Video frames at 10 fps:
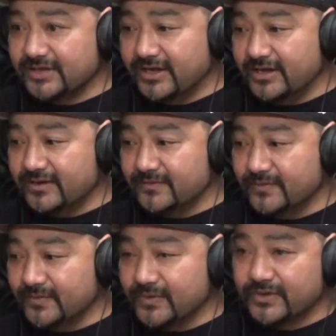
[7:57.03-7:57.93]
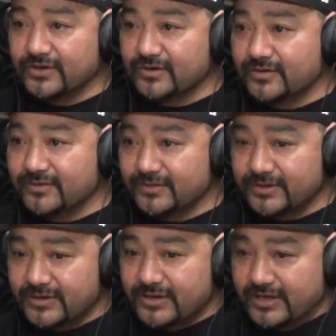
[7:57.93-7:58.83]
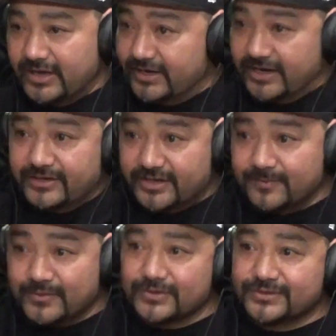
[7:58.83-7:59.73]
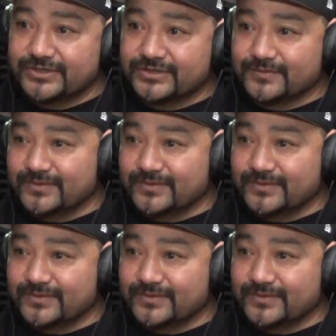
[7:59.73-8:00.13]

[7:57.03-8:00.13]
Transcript: and we're working on an 8-day process.